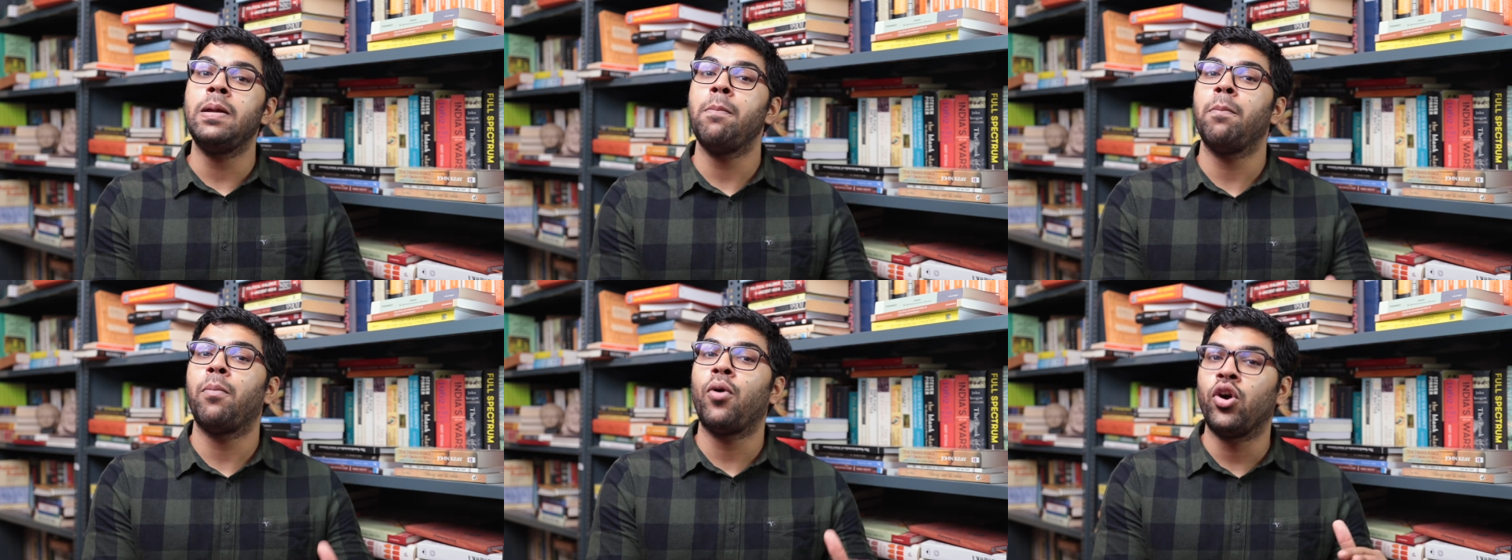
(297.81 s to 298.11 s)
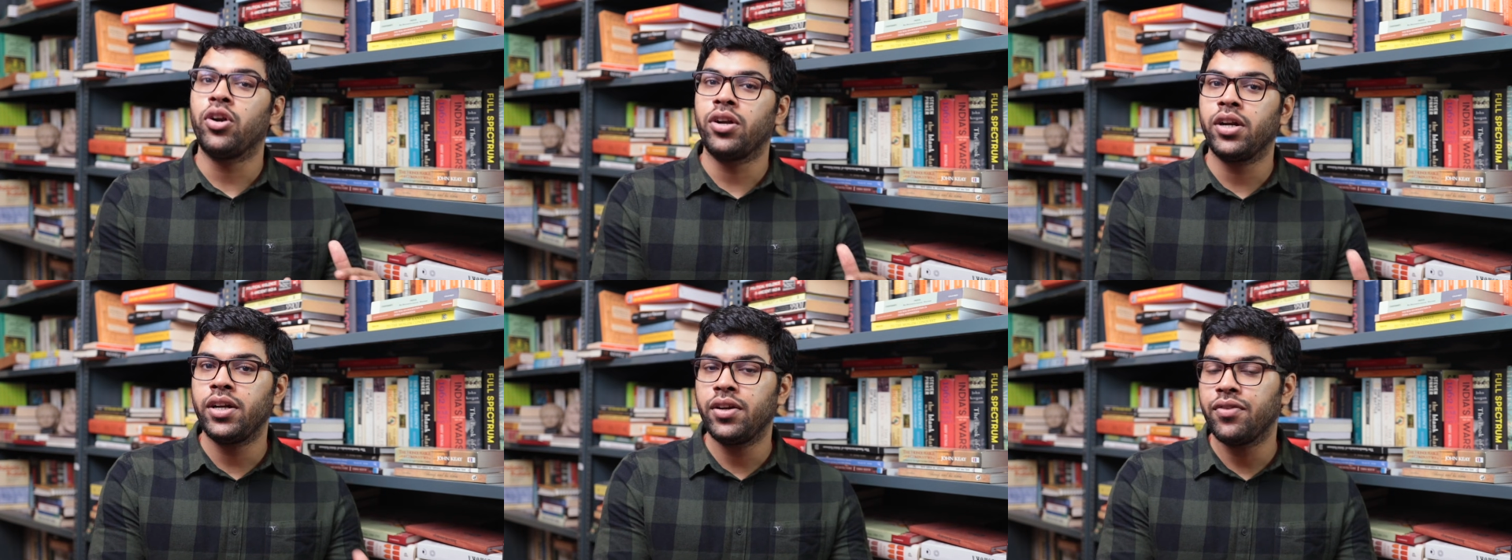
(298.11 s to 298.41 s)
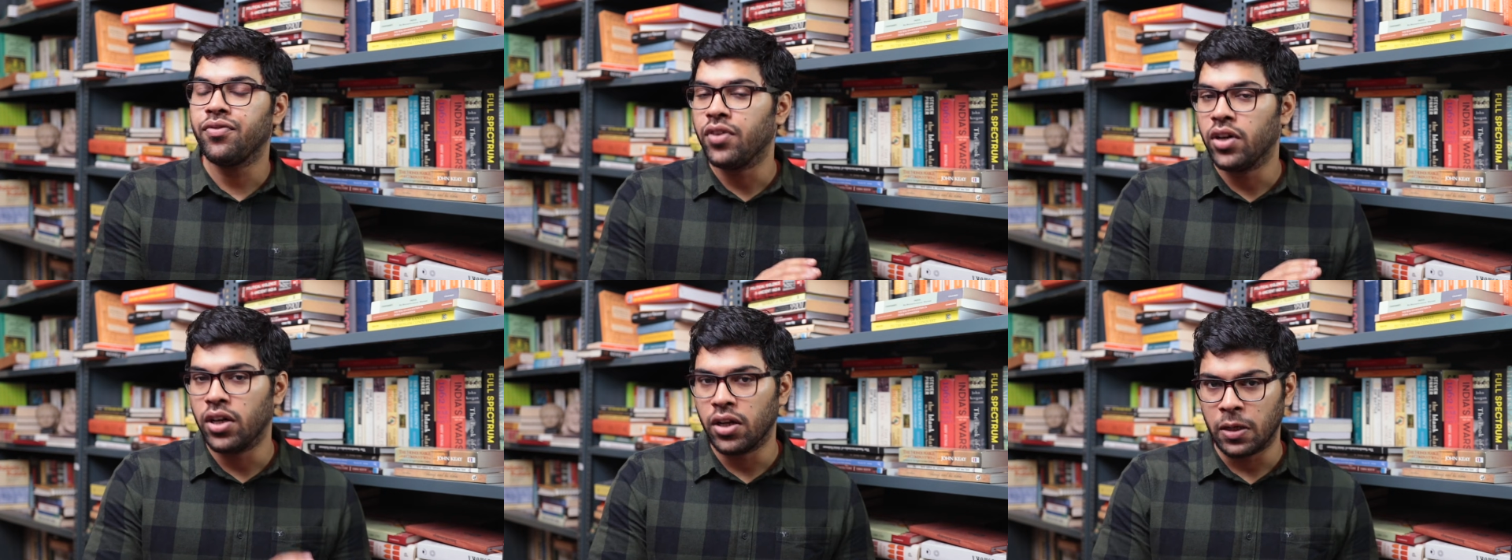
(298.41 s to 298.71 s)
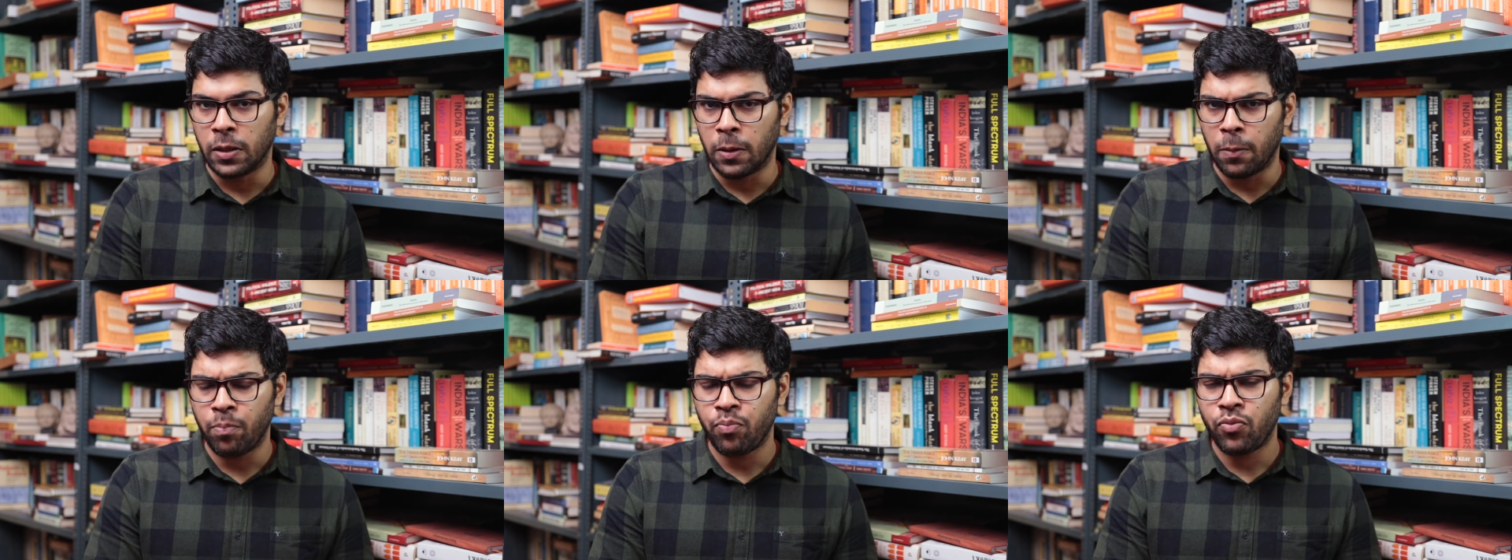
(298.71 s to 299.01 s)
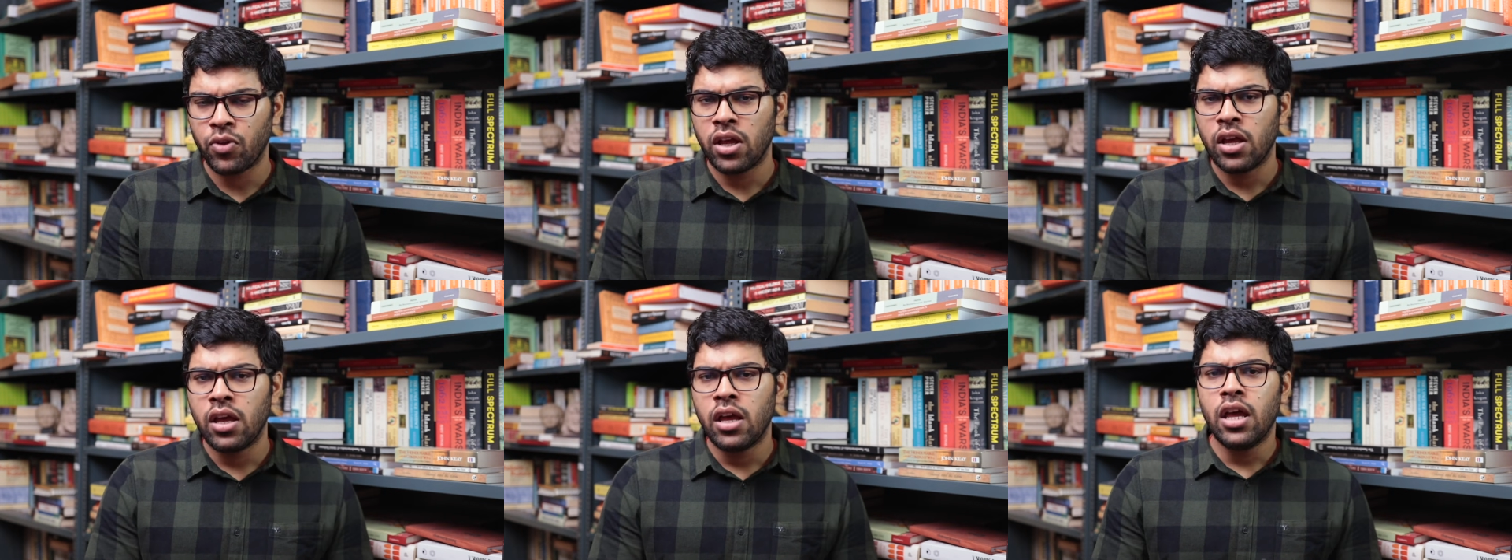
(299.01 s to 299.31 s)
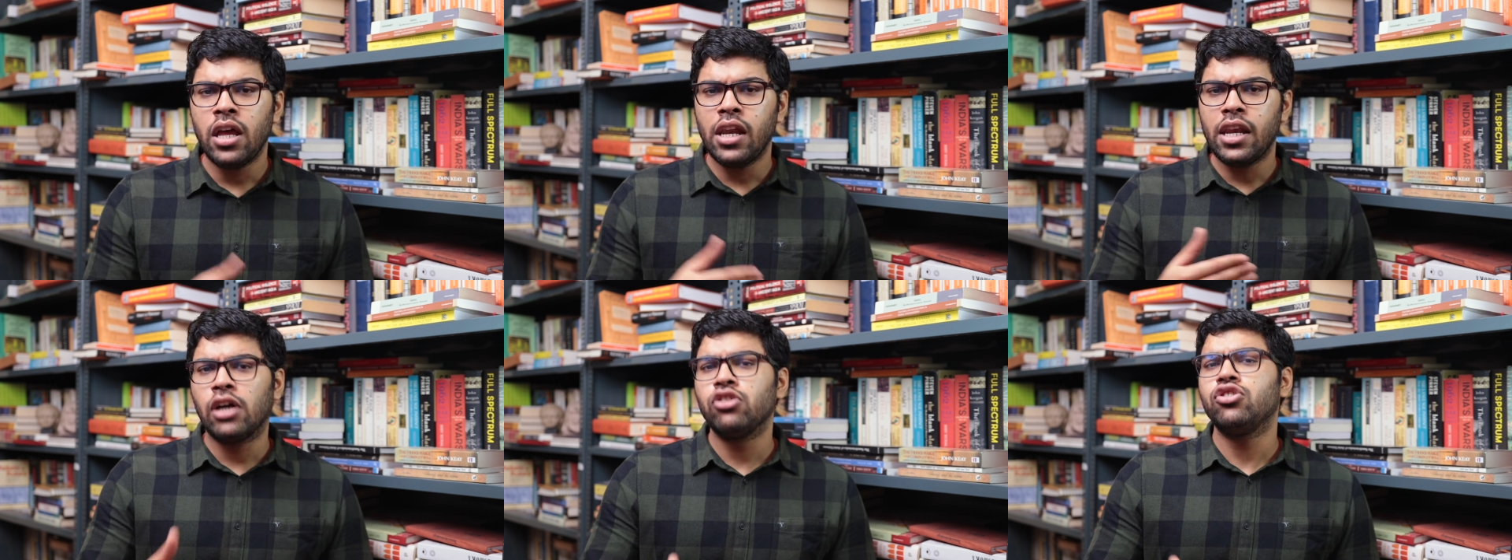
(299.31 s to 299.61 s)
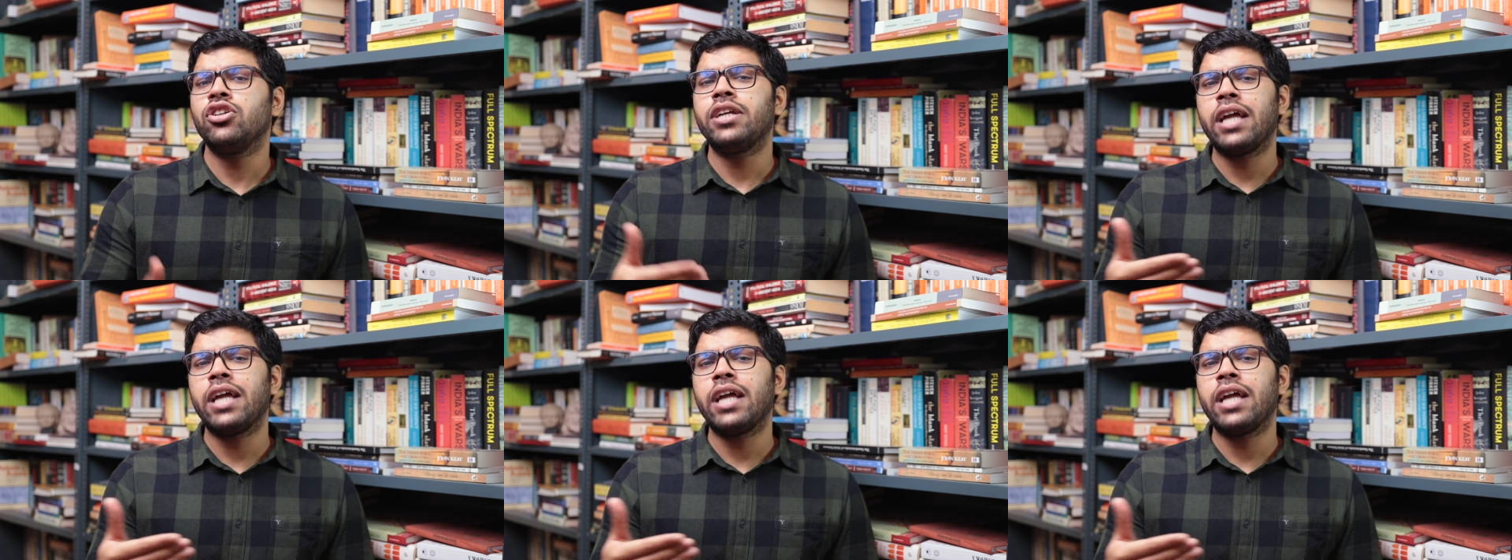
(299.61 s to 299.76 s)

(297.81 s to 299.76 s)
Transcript: important work. Now, the